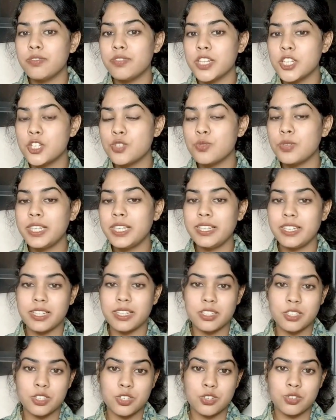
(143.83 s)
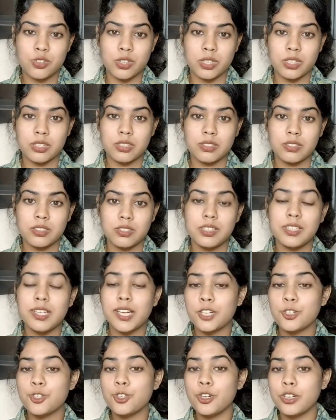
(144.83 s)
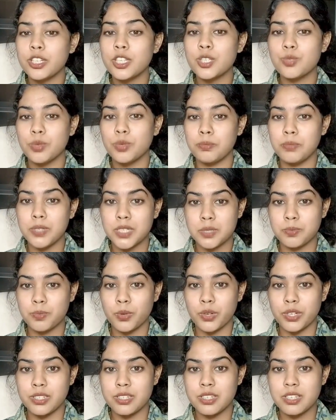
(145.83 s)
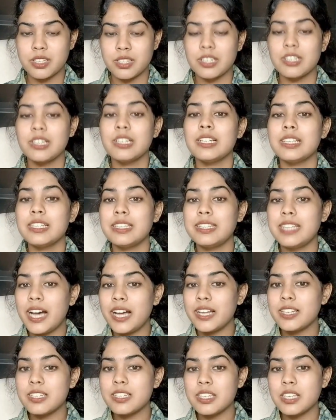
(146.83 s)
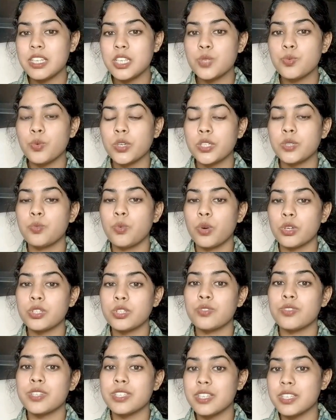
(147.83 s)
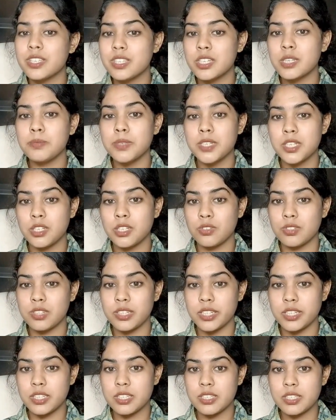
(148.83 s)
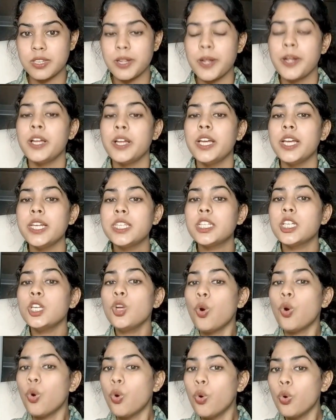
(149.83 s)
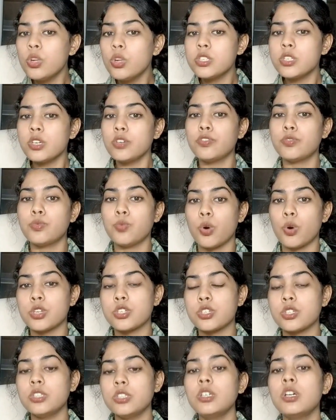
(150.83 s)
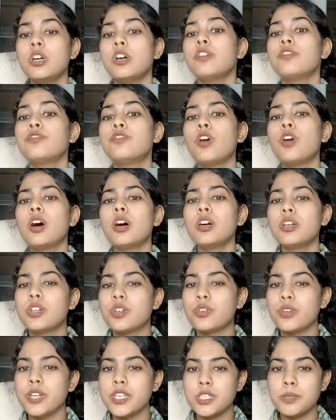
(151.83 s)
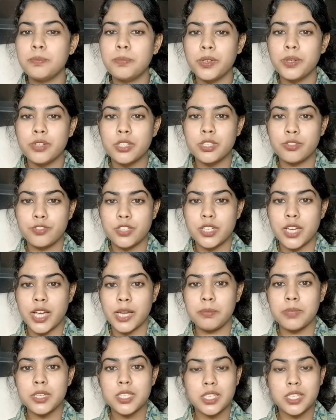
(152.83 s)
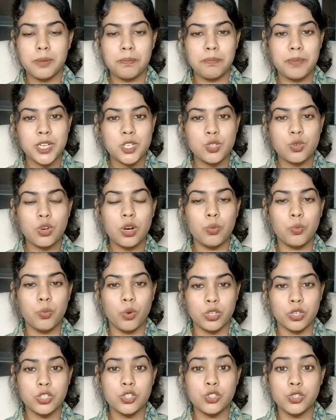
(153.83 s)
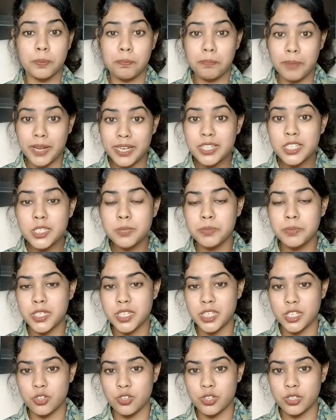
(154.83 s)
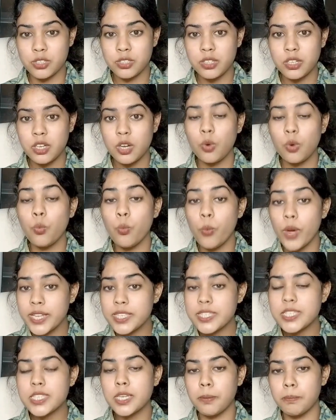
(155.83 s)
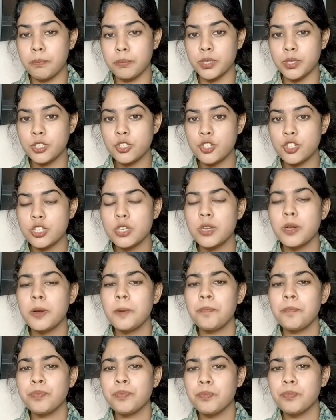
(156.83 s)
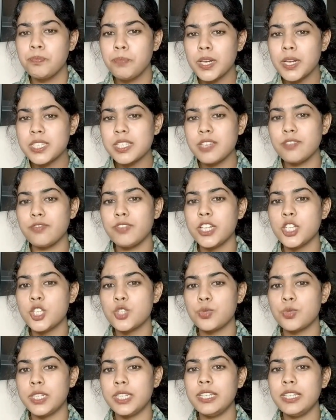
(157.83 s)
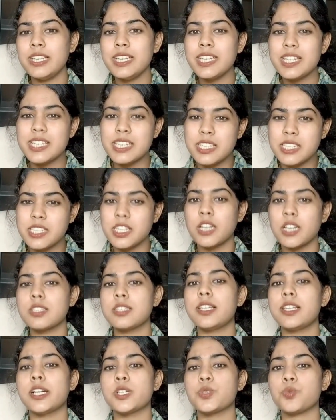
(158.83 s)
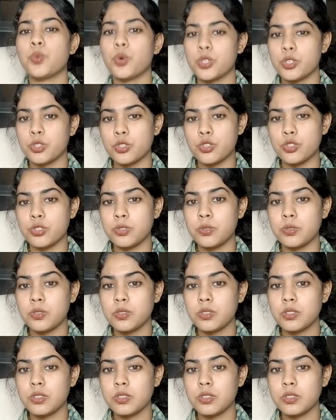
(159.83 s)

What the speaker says: eventually get destroyed. The electronics would be spoiled. That is what a water-resistant material is. It can hold off water for a greater period of time as compared to a water-repellent material when submerged, but eventually it does let water through.